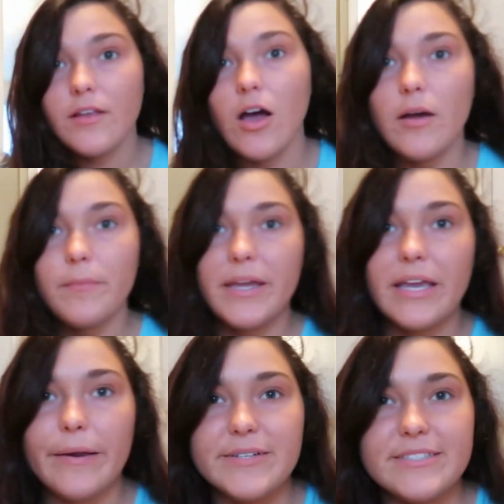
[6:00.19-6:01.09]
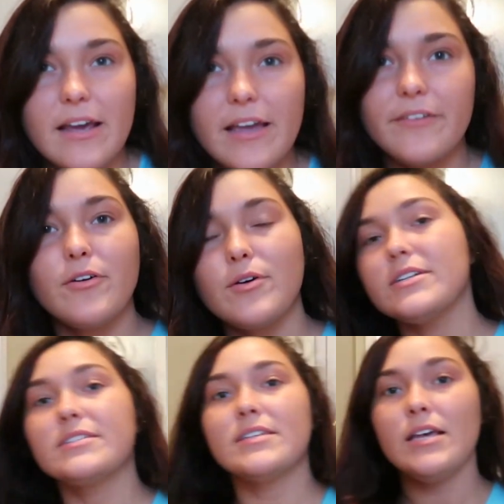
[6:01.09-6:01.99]
Oh, my camera's dying, of
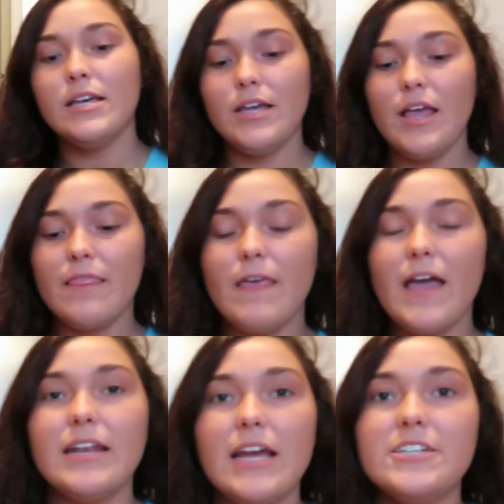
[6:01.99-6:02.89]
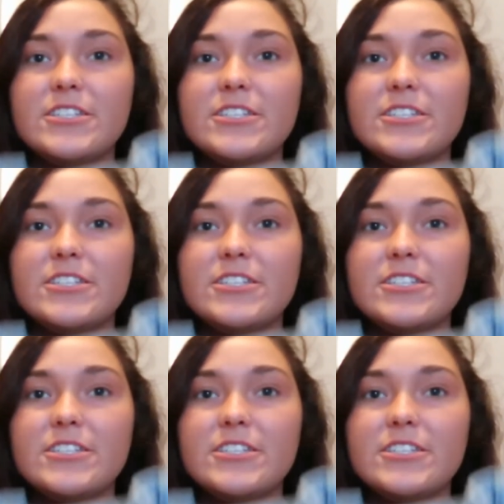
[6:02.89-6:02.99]
course. Then I